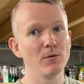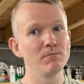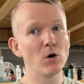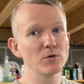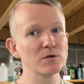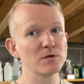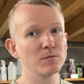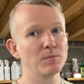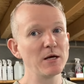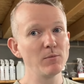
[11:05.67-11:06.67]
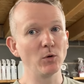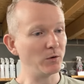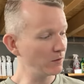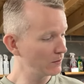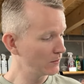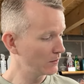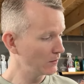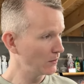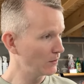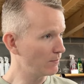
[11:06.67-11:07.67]
most people
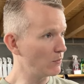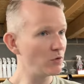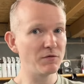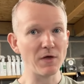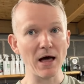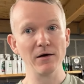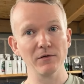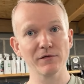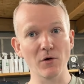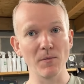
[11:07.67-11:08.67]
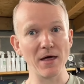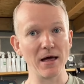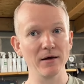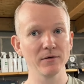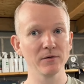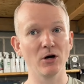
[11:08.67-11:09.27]
move that from there,